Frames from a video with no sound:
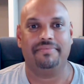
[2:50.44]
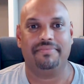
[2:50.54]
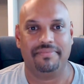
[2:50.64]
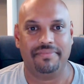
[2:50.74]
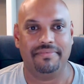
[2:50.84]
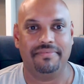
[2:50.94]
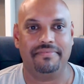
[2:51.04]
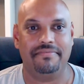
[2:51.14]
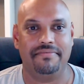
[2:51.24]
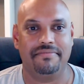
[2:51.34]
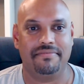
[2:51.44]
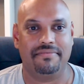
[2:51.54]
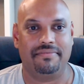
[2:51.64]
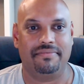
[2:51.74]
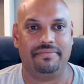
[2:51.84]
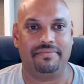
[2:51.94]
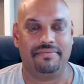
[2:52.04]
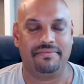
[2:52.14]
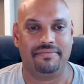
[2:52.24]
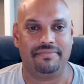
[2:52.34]

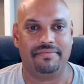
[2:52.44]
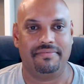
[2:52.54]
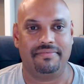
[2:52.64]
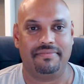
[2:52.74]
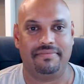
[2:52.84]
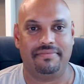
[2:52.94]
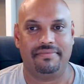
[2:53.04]
[no speech]